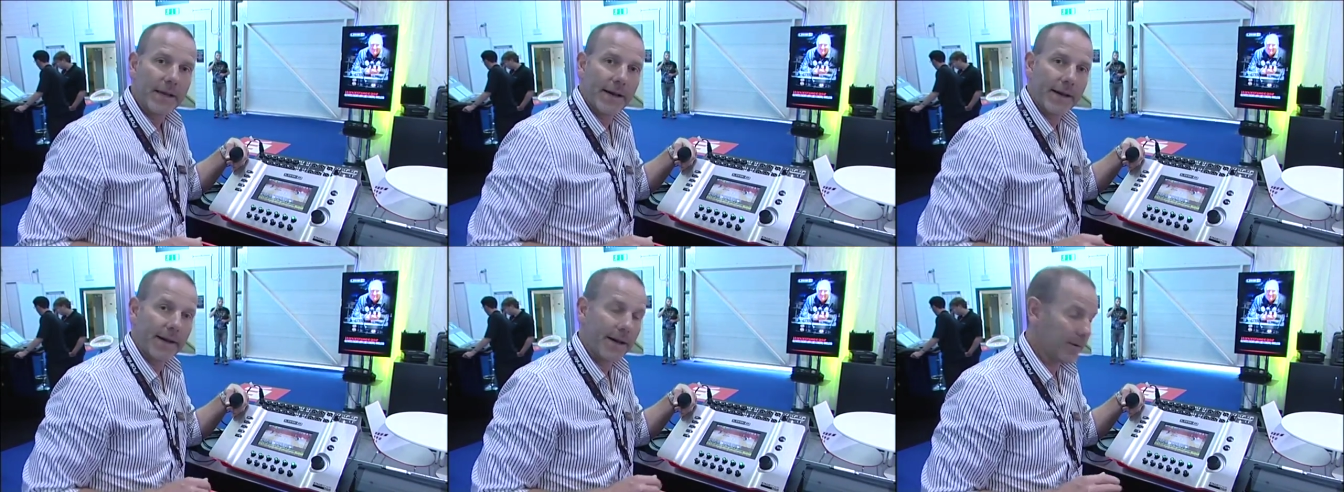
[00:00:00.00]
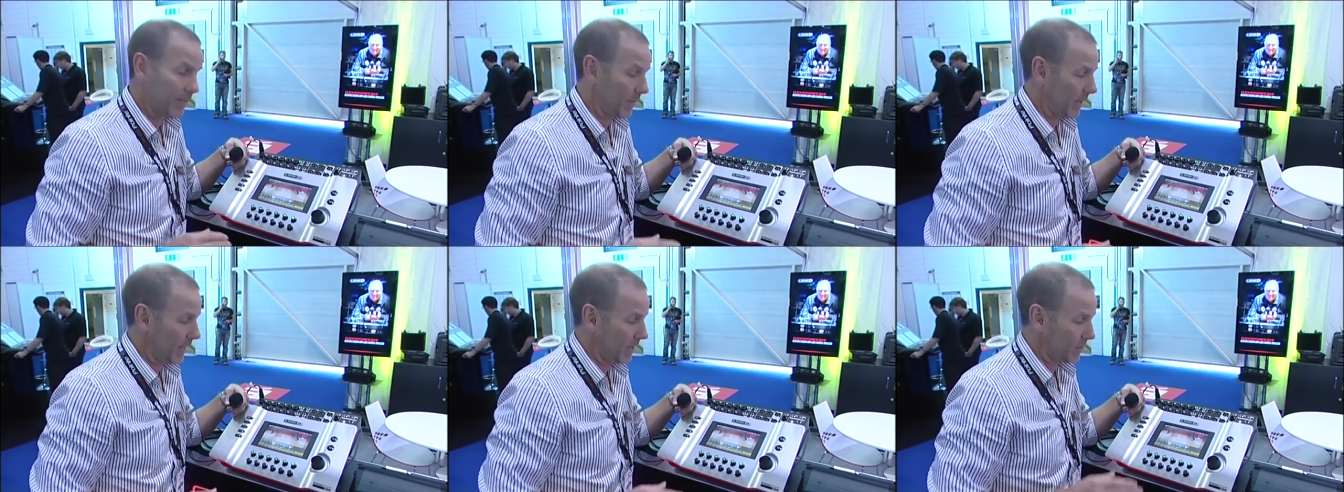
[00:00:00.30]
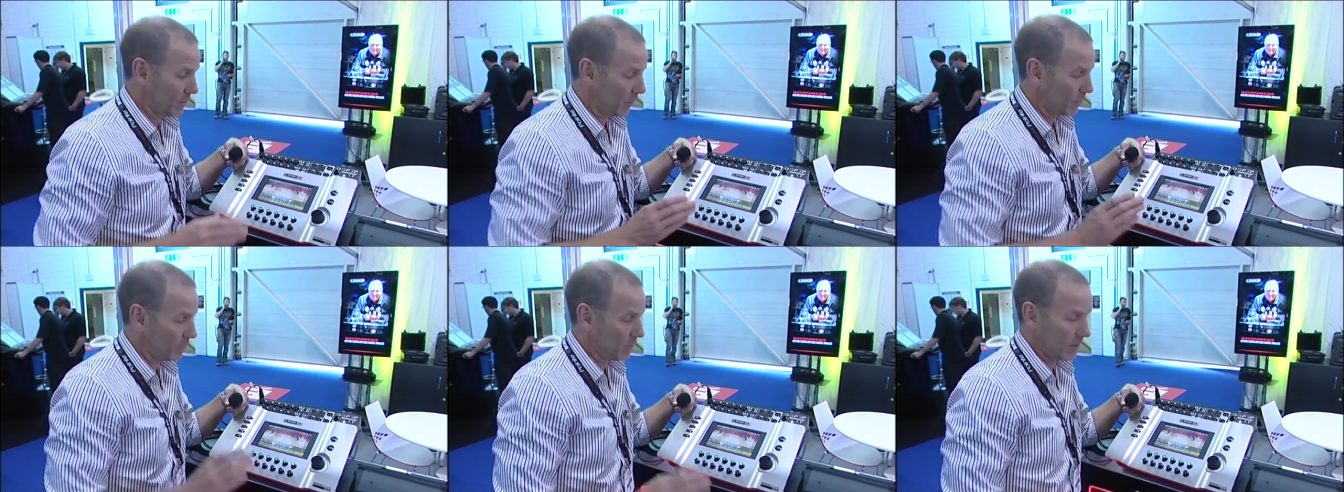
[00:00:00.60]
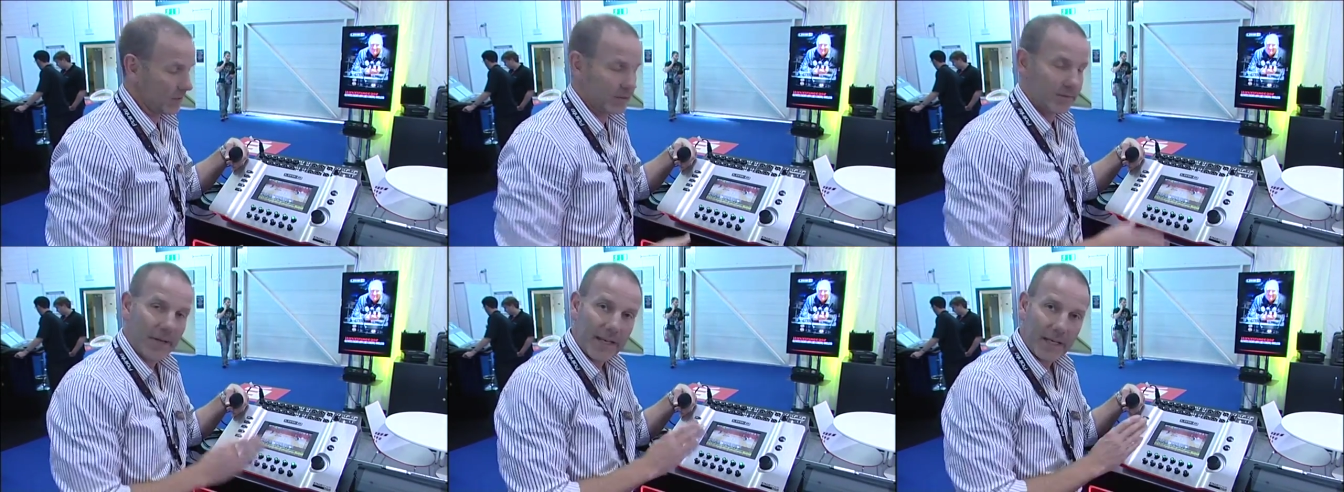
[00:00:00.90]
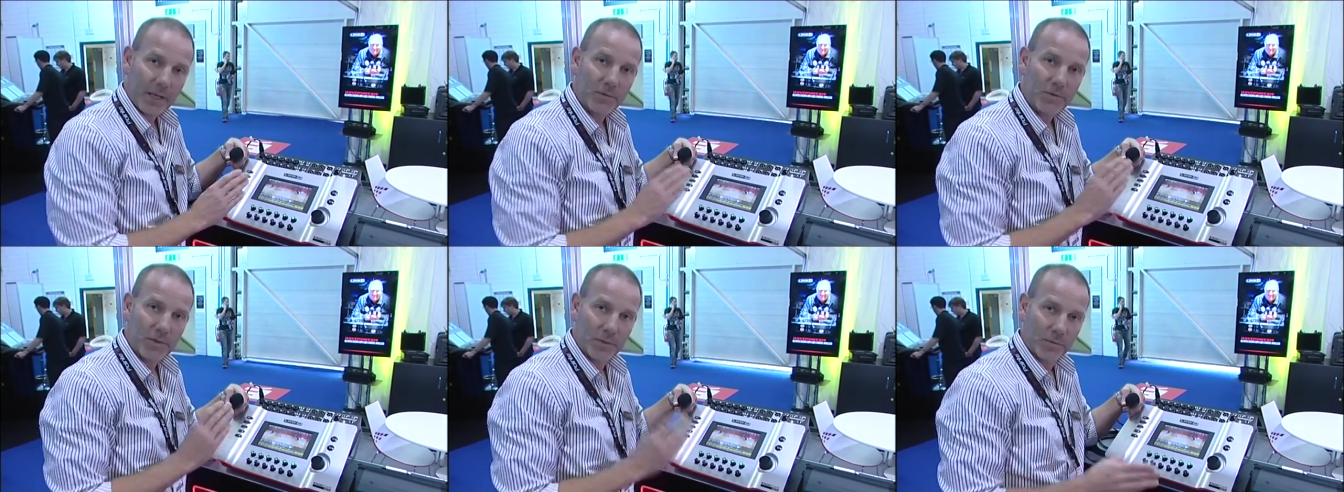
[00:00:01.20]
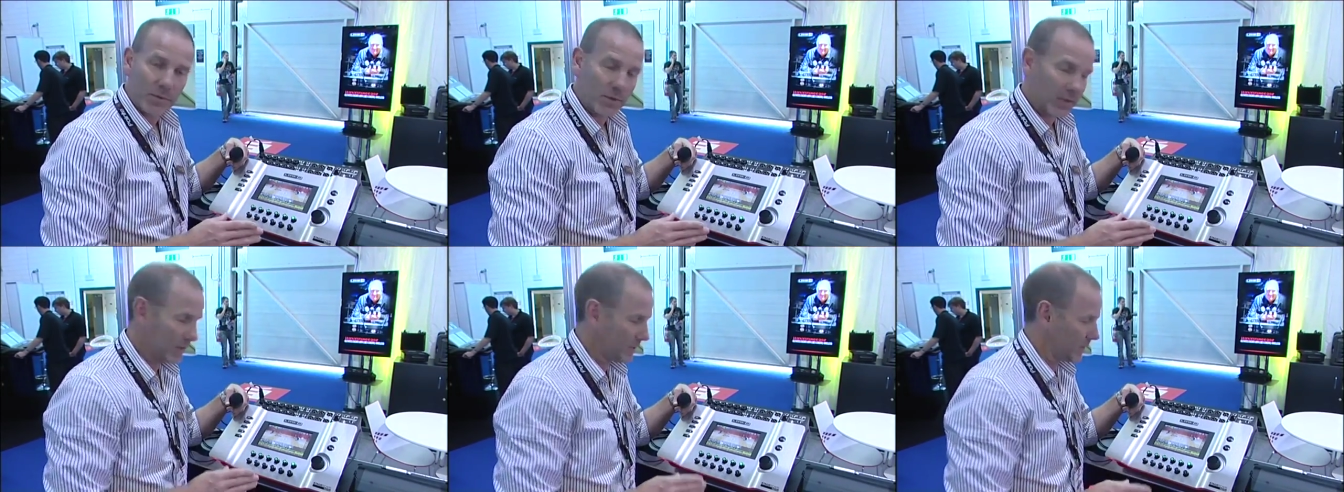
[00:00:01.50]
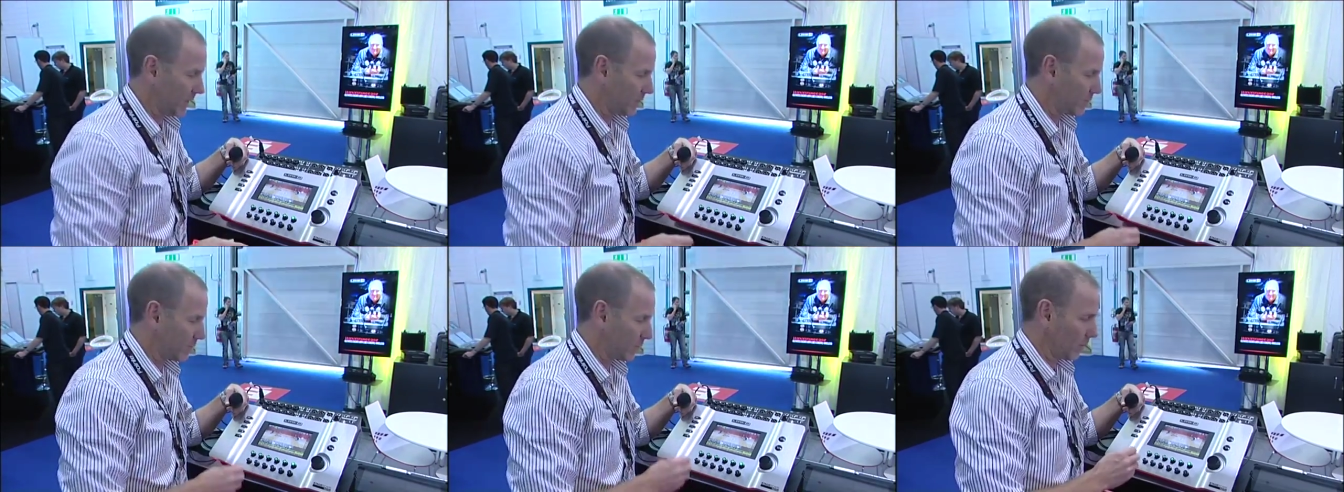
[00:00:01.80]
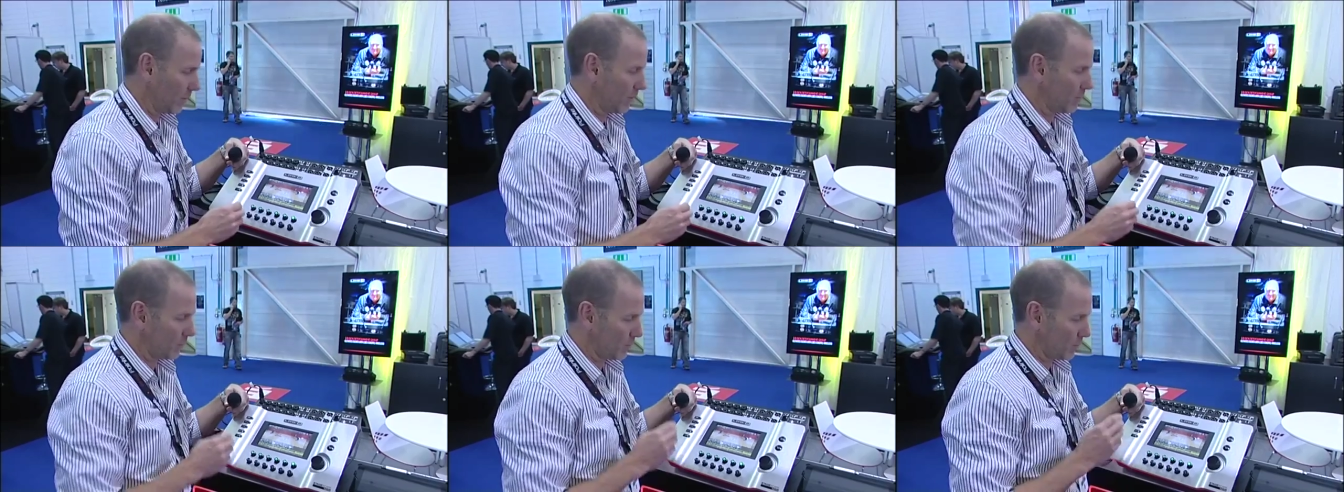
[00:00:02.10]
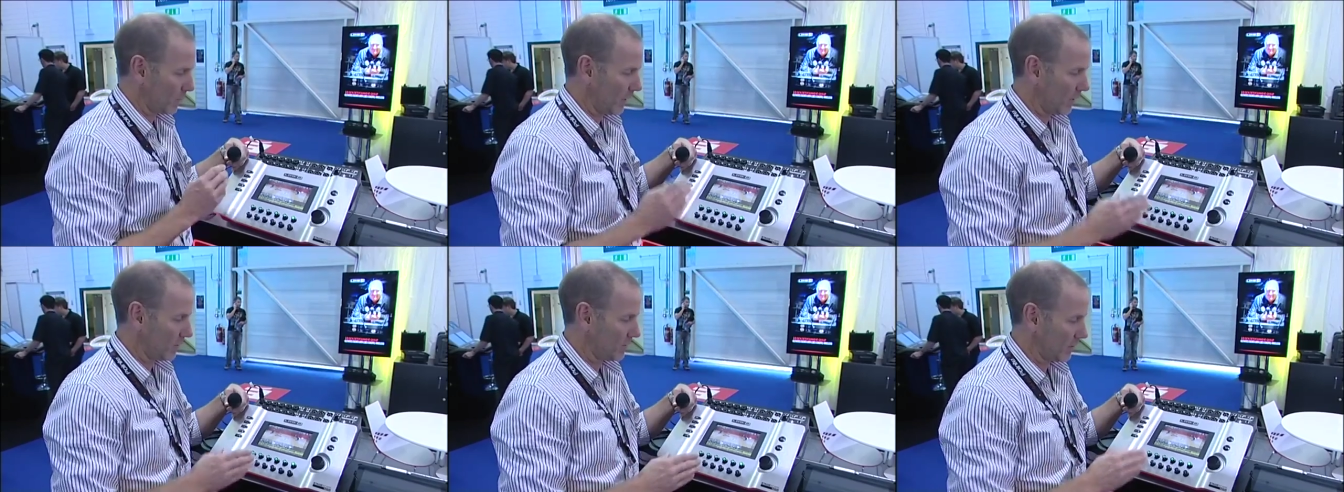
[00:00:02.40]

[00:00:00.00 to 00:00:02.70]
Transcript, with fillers: Um, he's also developed some presets for us as well.